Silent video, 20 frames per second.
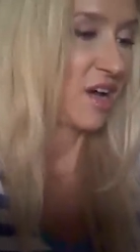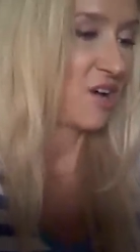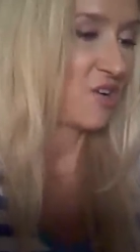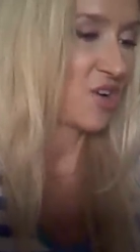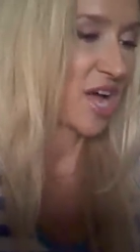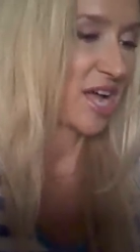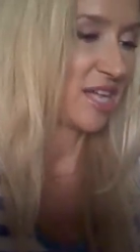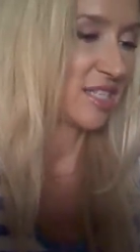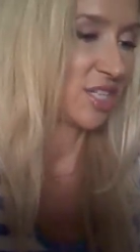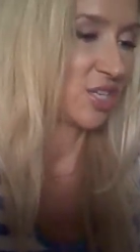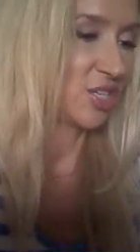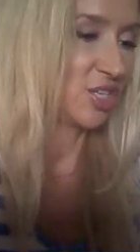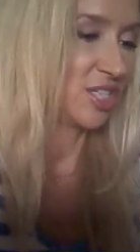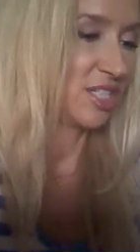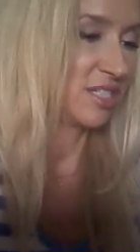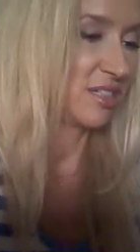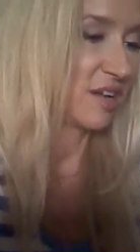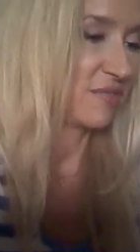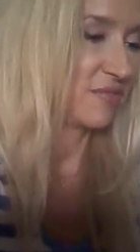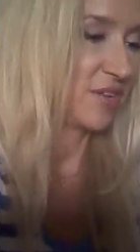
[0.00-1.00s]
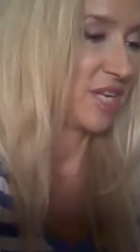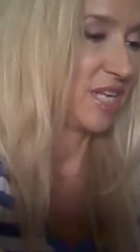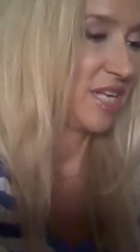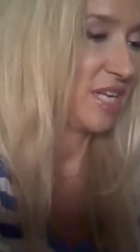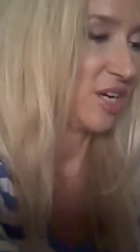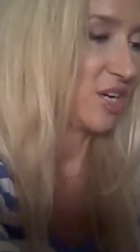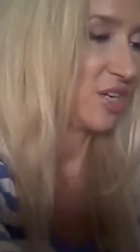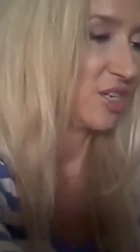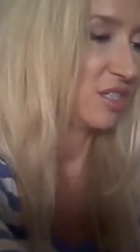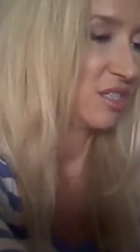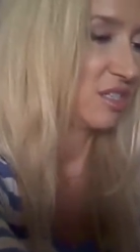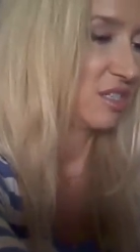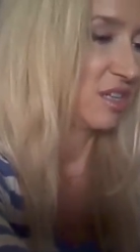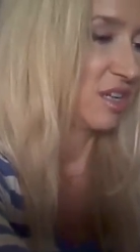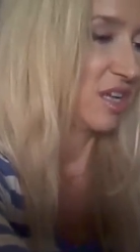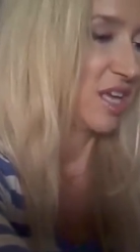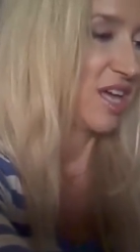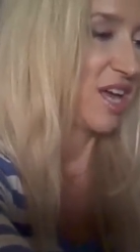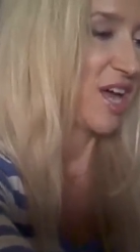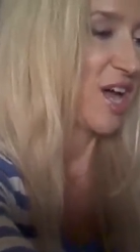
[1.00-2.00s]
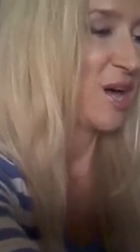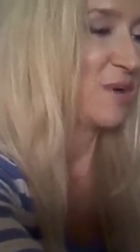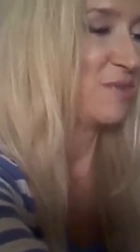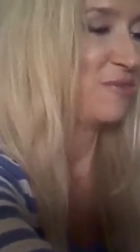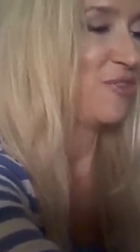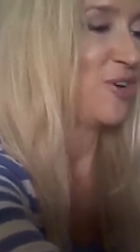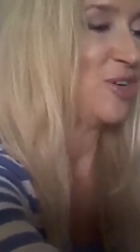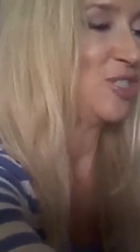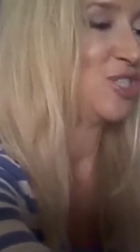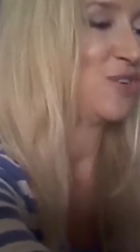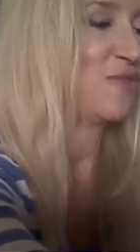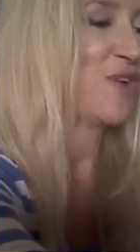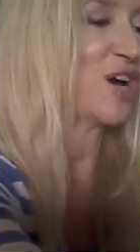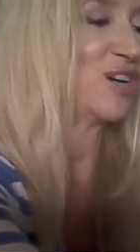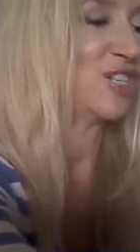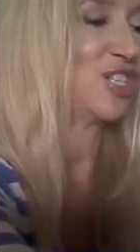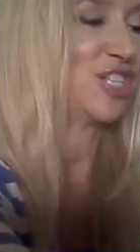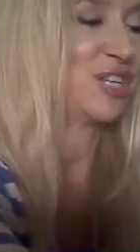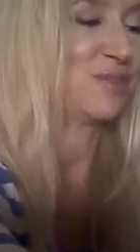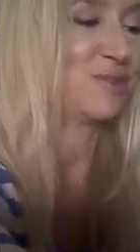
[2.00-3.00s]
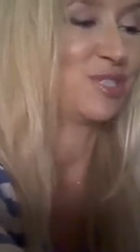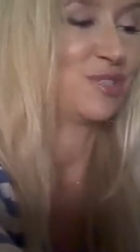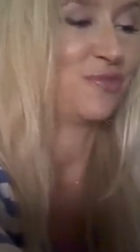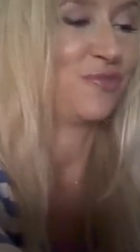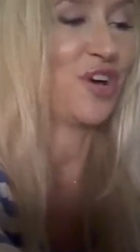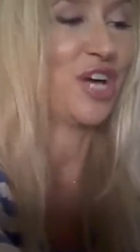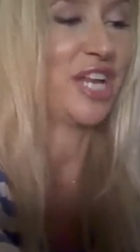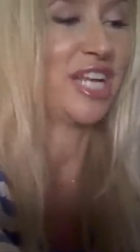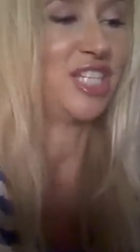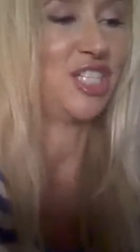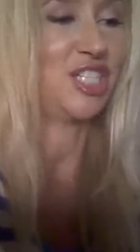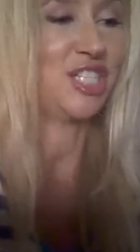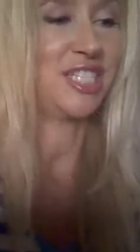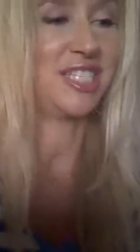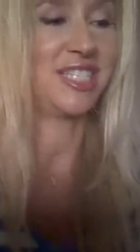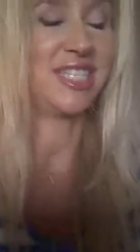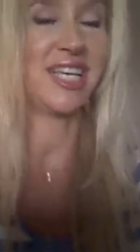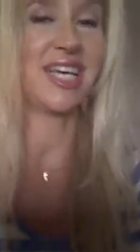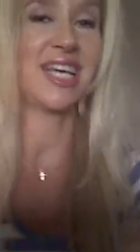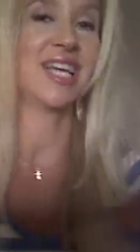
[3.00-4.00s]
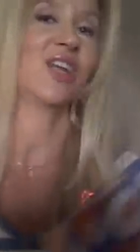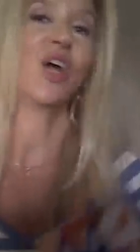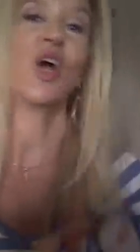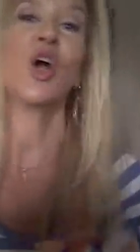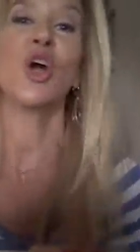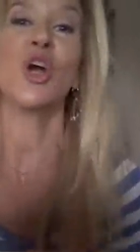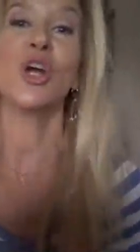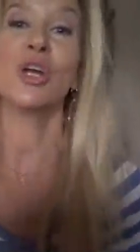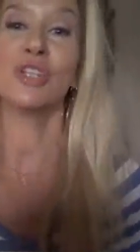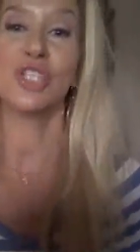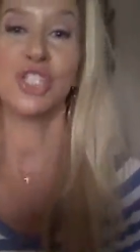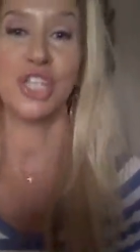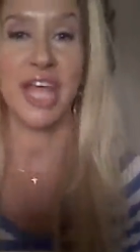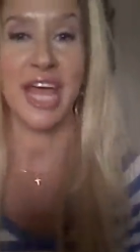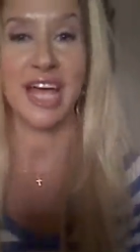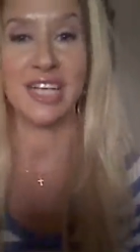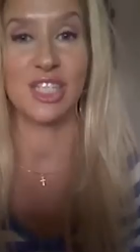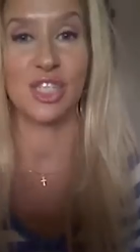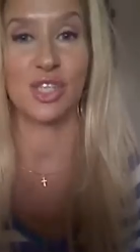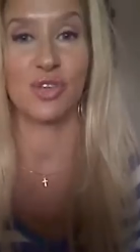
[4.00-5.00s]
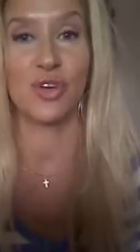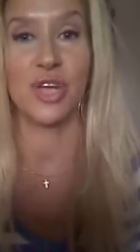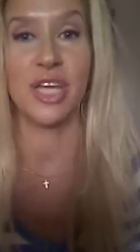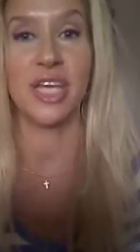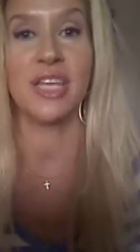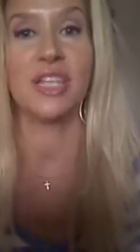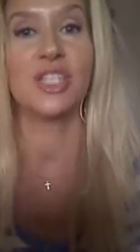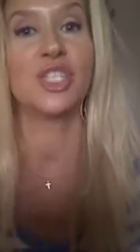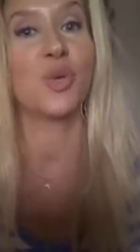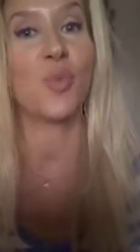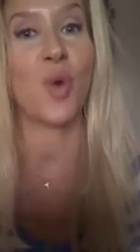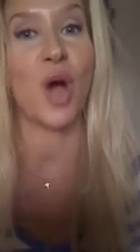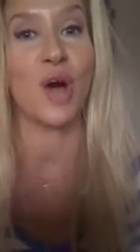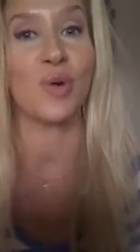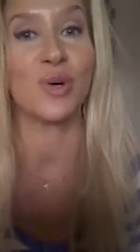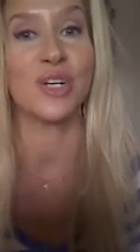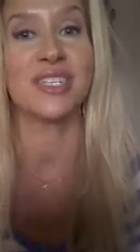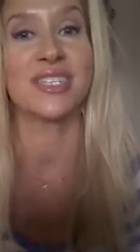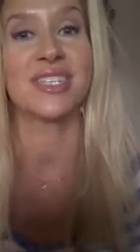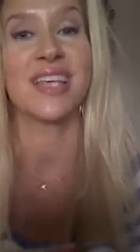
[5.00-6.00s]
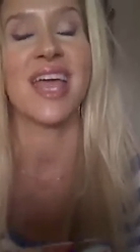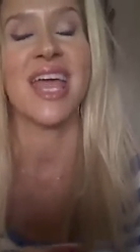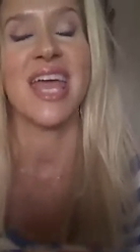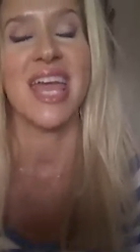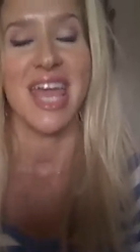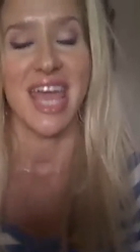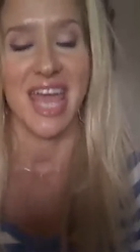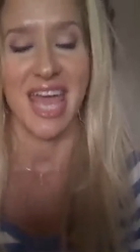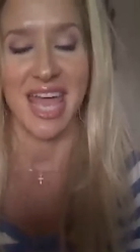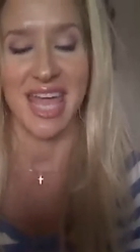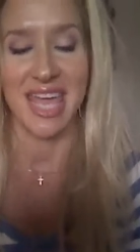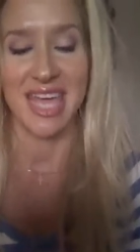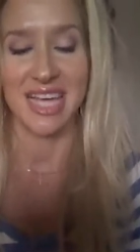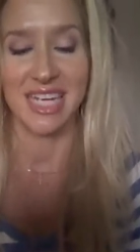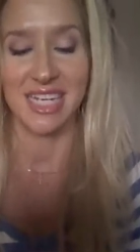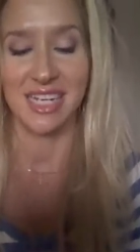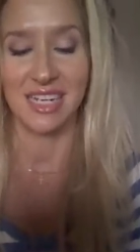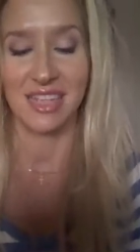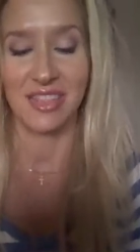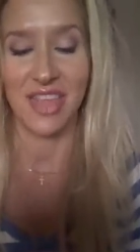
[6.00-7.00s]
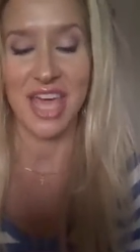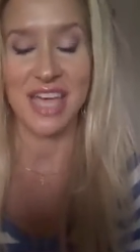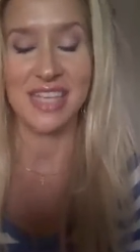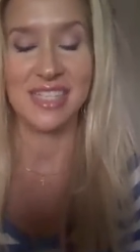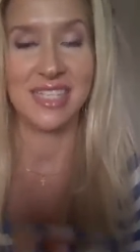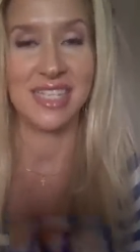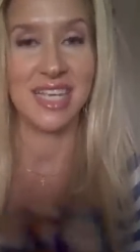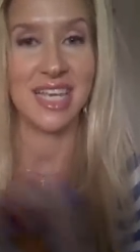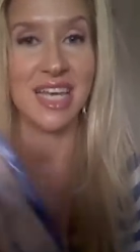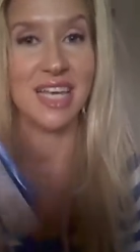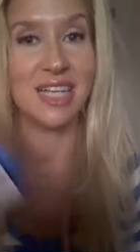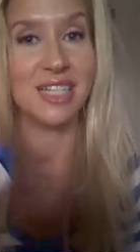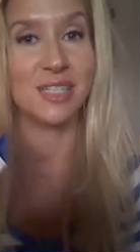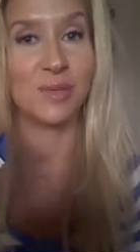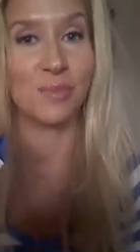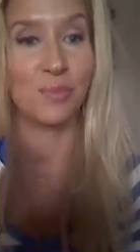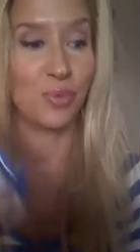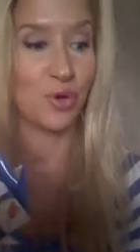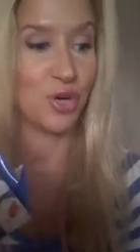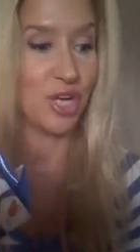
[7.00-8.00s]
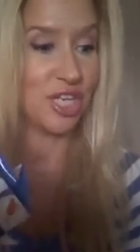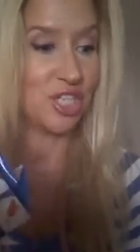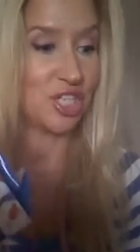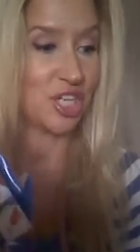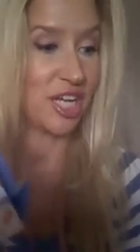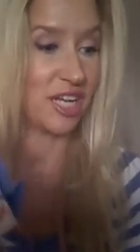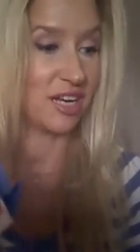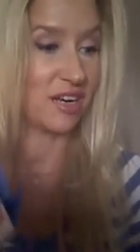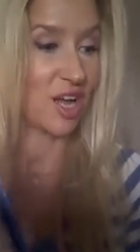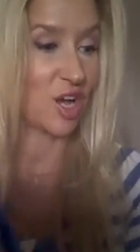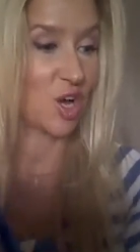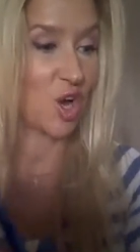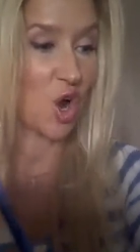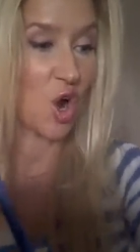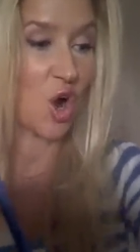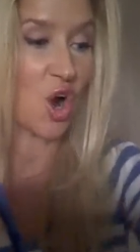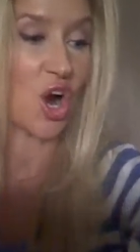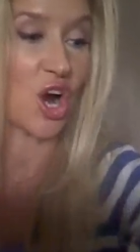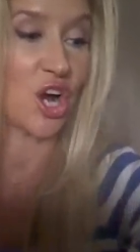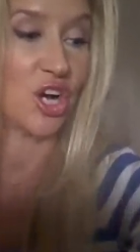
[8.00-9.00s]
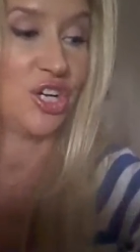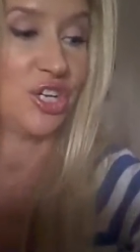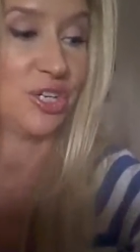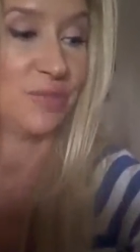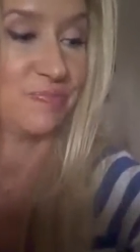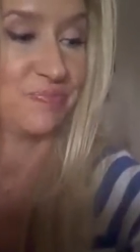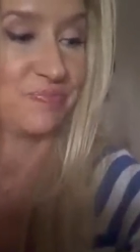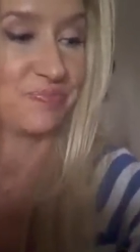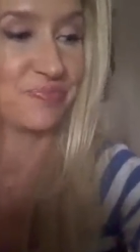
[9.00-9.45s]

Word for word: all kinds of good stuff in here. Um, first of all, it was funny. She sent her, she has three Chihuahuas, and they sent Bridget a card